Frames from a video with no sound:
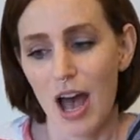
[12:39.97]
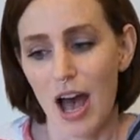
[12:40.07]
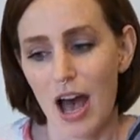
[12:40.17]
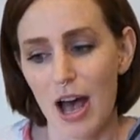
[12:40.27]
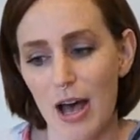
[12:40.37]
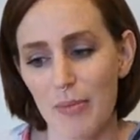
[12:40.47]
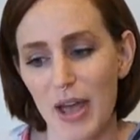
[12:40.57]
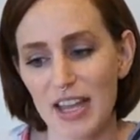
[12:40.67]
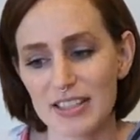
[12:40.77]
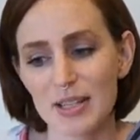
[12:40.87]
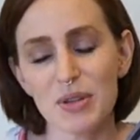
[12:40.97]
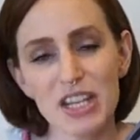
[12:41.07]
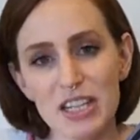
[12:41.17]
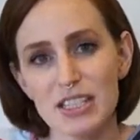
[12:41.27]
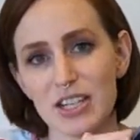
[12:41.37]
And some of the
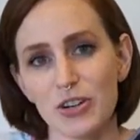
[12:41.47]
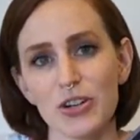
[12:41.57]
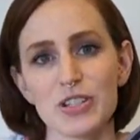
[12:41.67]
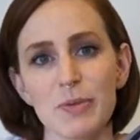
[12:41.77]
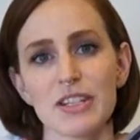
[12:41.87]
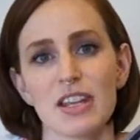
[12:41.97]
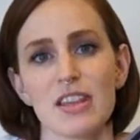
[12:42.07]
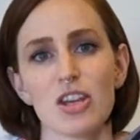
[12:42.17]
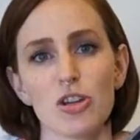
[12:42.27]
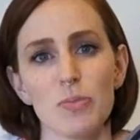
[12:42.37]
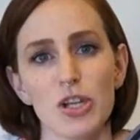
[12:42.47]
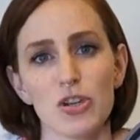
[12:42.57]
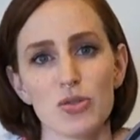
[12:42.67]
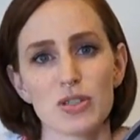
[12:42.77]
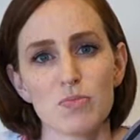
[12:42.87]
interior space I think could be
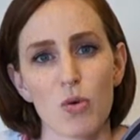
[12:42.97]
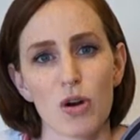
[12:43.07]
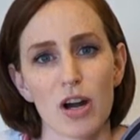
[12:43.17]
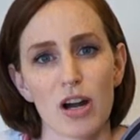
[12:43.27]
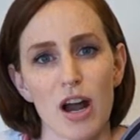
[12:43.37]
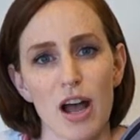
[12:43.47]
used more